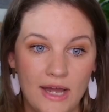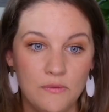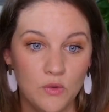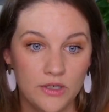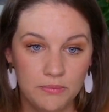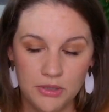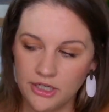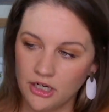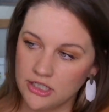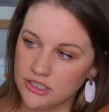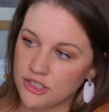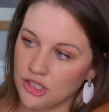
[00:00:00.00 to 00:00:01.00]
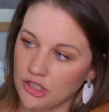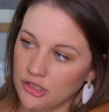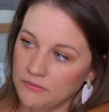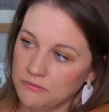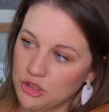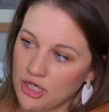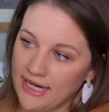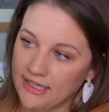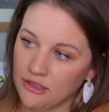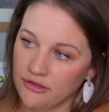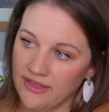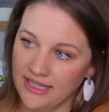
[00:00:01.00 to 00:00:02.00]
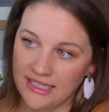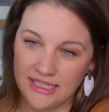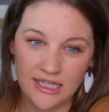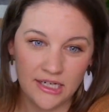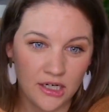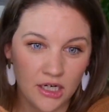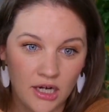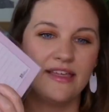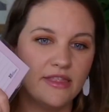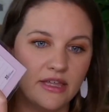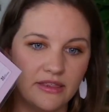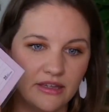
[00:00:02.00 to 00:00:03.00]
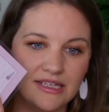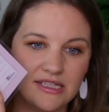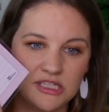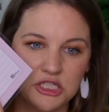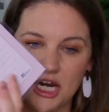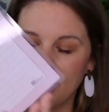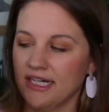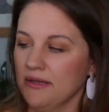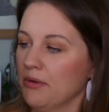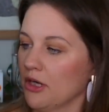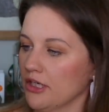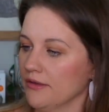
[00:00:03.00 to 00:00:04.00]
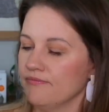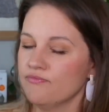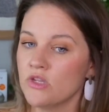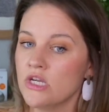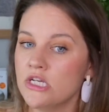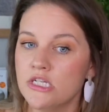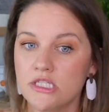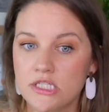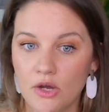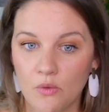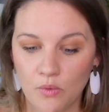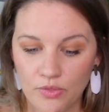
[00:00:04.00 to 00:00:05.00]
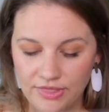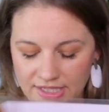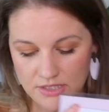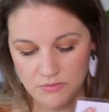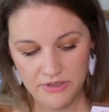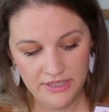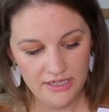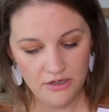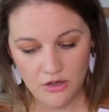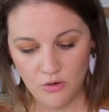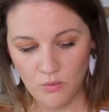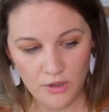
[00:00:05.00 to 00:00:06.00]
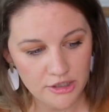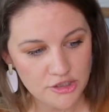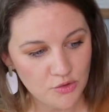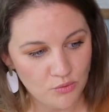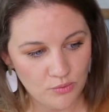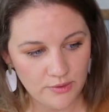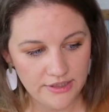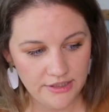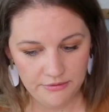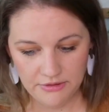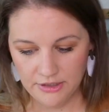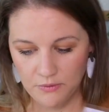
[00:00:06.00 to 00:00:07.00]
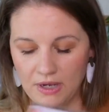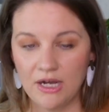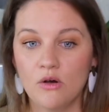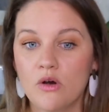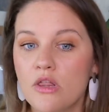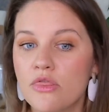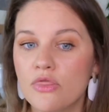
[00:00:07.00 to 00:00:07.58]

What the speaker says: I would put our term tracker thing in here, and then this shiny part. So this one worked really, really well.